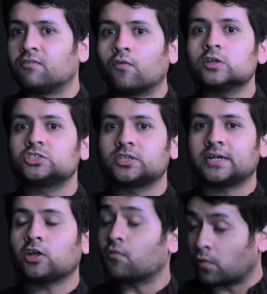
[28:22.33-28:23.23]

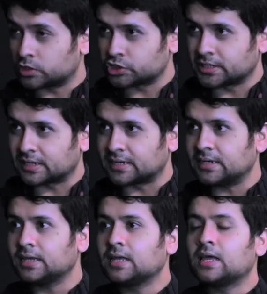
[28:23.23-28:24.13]
unfortunately or
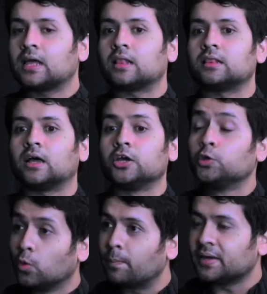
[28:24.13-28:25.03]
fortunately,
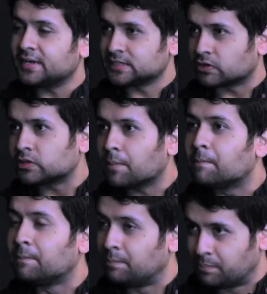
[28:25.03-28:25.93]
UP is one of
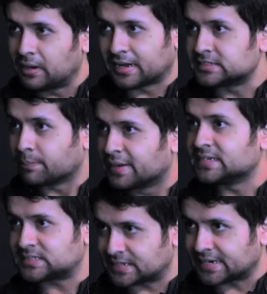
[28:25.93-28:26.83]
it's the
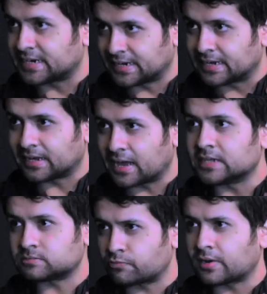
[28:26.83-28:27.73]
biggest state in India.
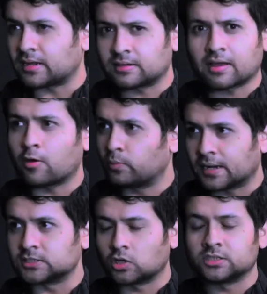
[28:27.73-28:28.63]
I hope
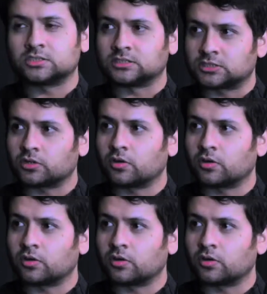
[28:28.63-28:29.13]
that has not changed.